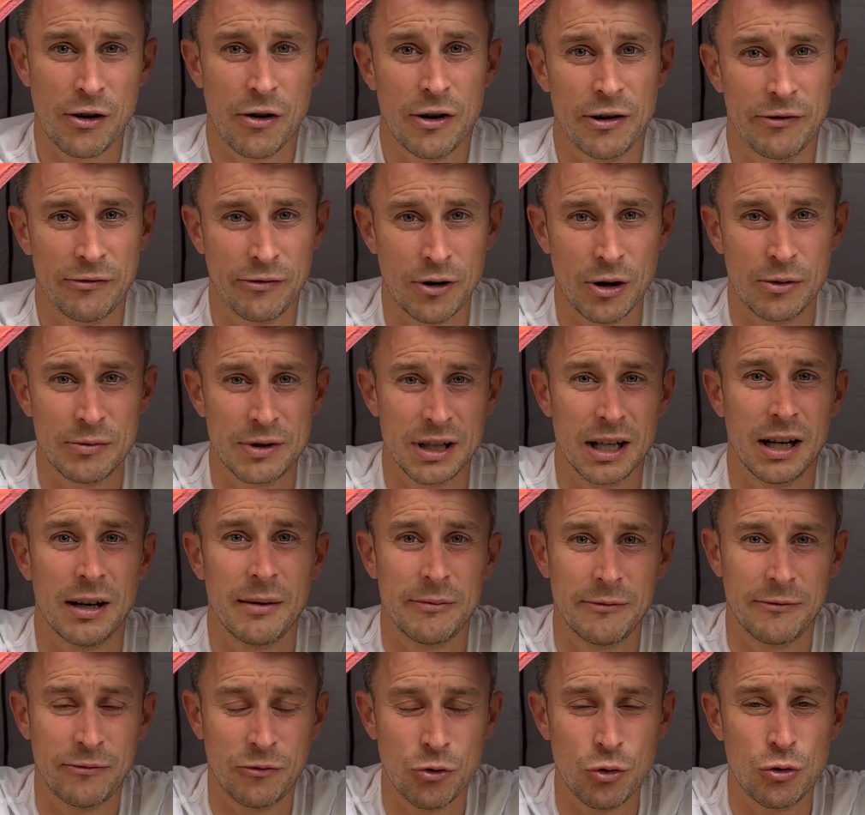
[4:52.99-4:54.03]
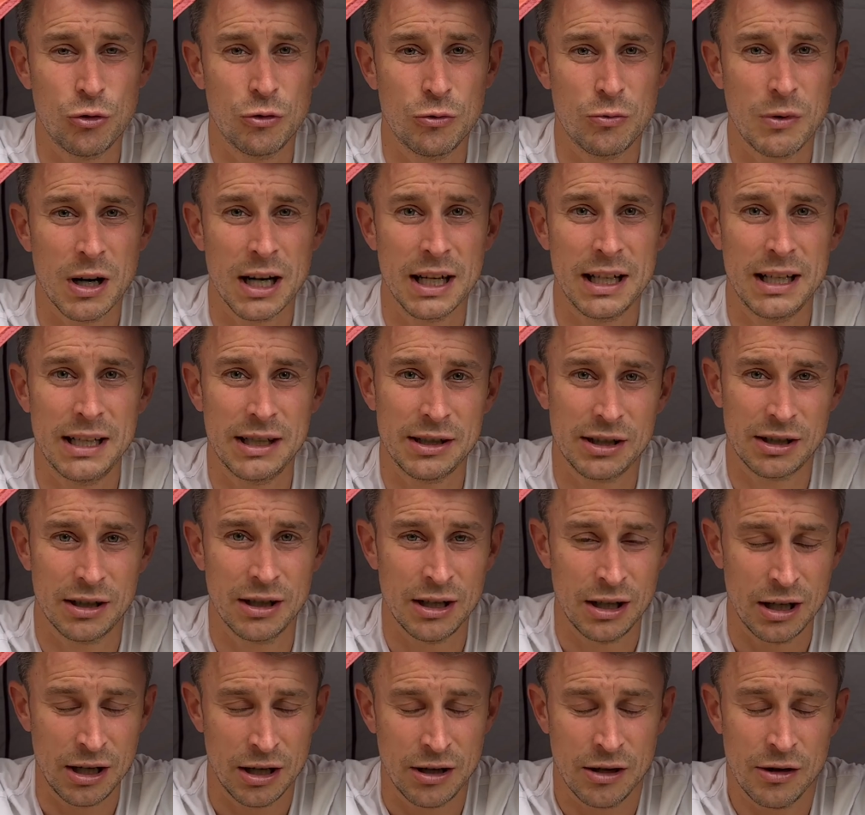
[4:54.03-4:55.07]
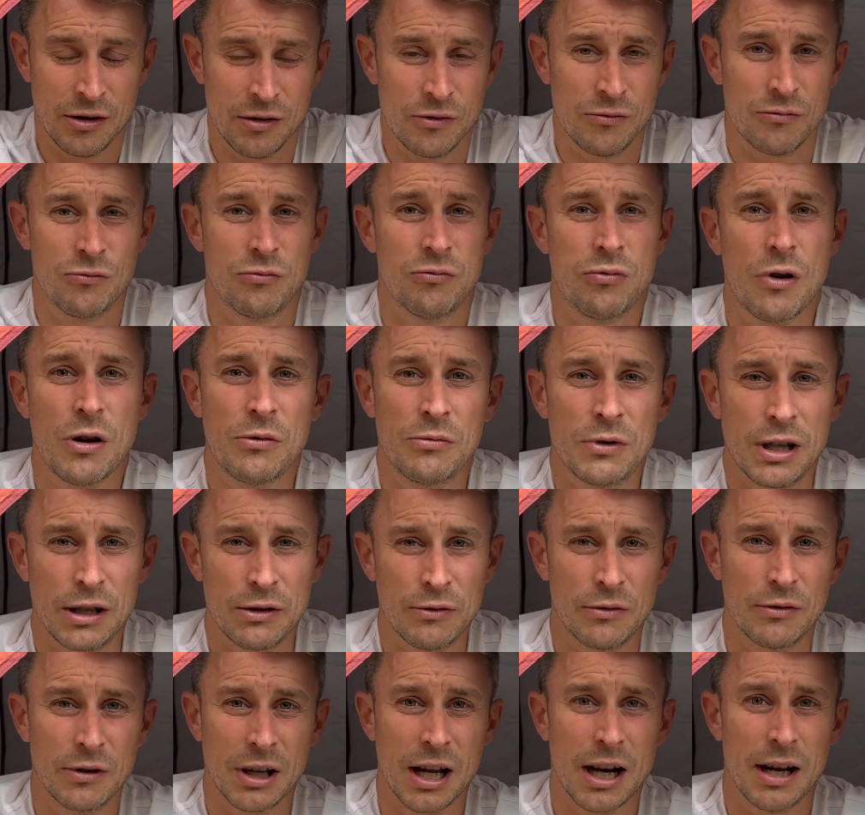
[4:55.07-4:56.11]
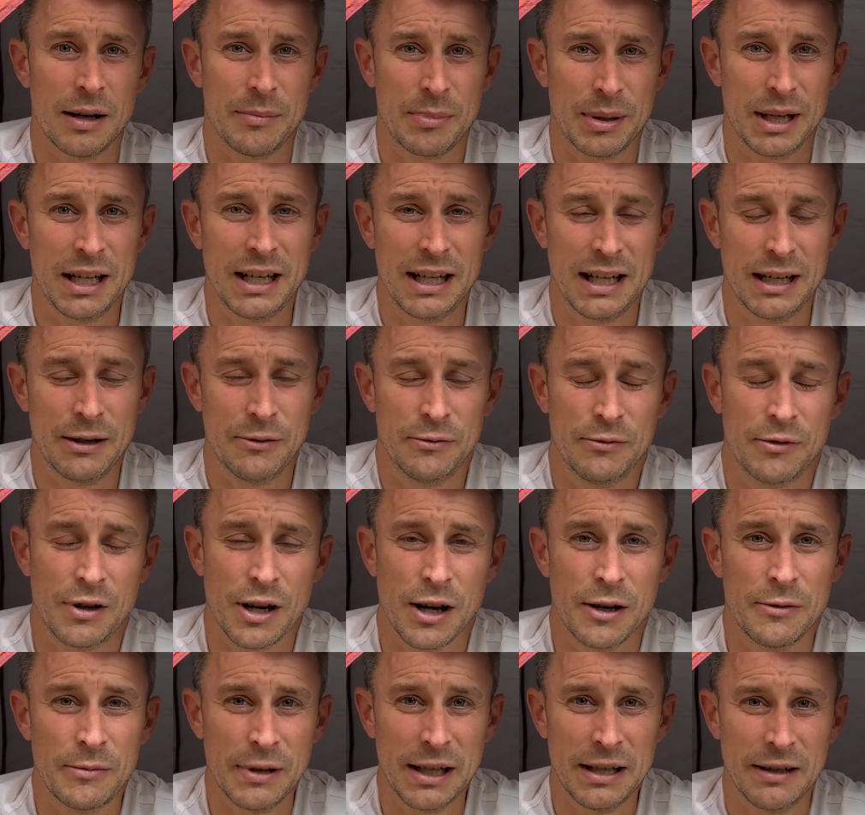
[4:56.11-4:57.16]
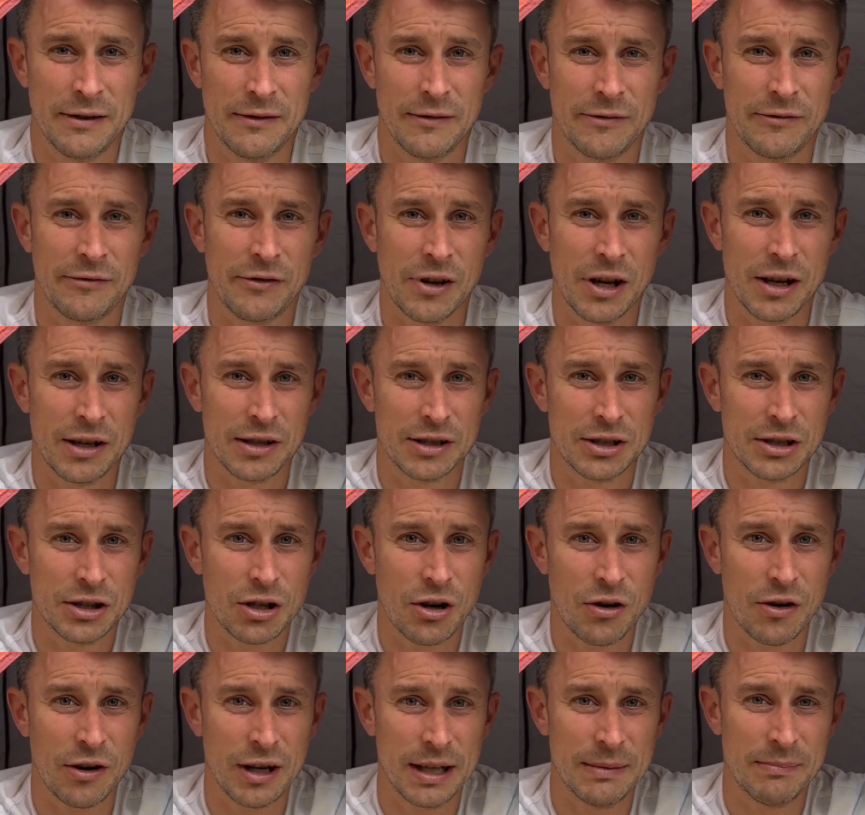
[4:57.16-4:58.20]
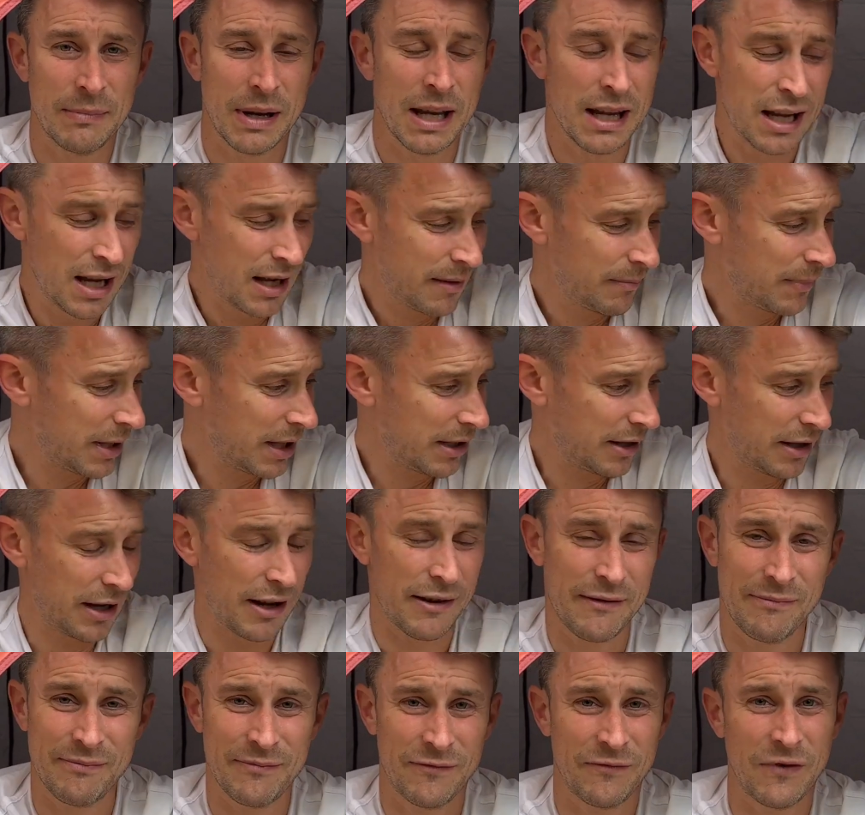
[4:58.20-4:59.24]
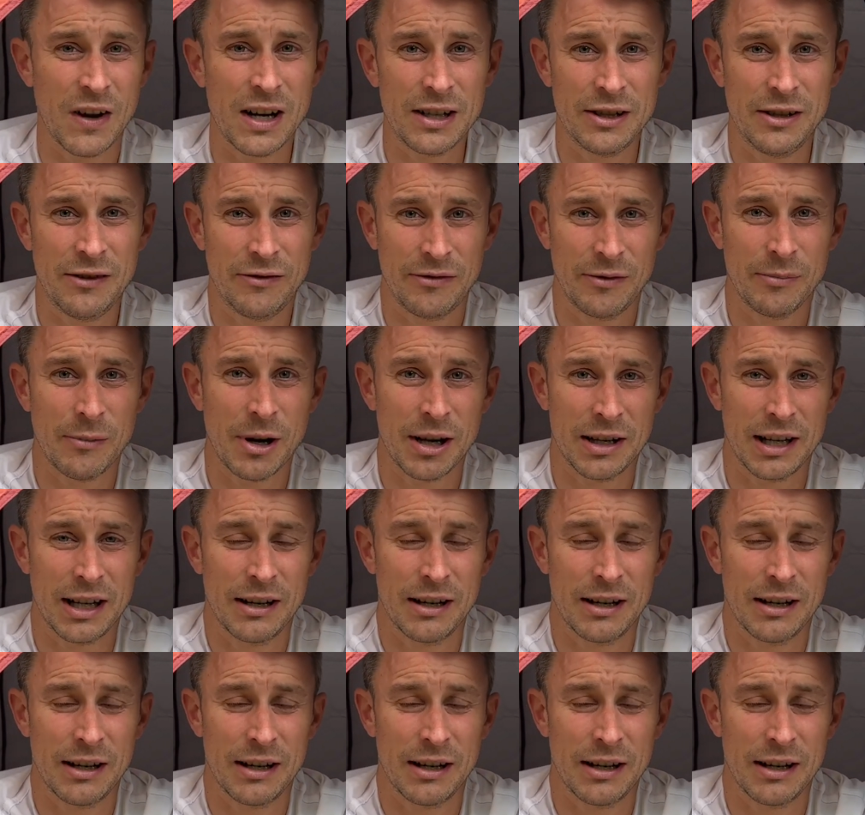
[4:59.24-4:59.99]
I fold it up 4 ways, roll it all up, and it will go in first time. But value for money.